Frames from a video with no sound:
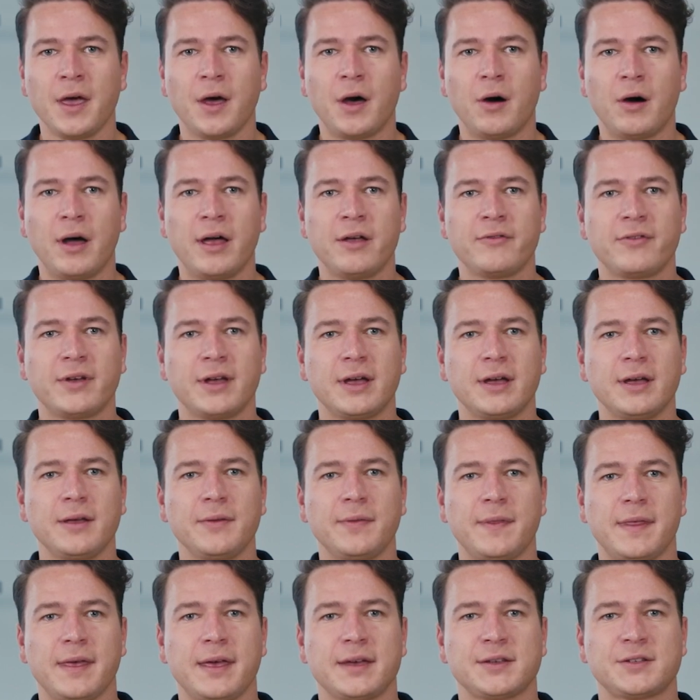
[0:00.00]
However,
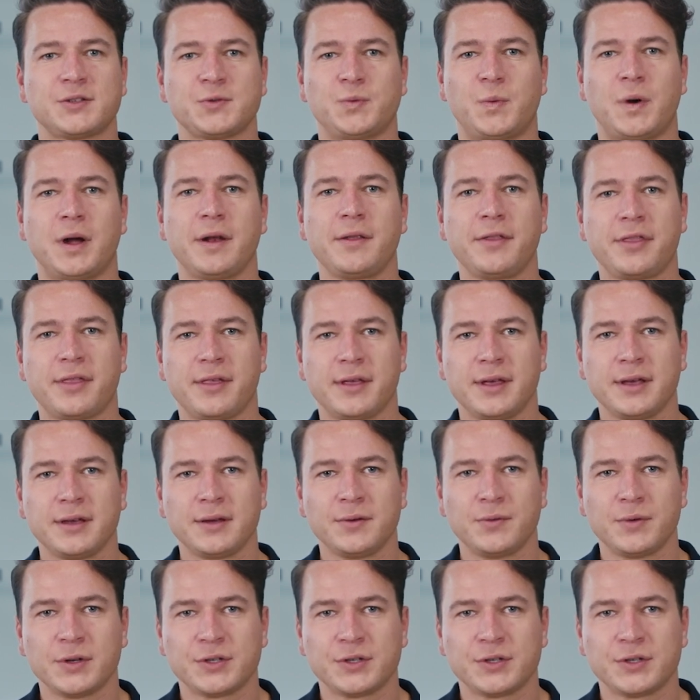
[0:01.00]
there's one thing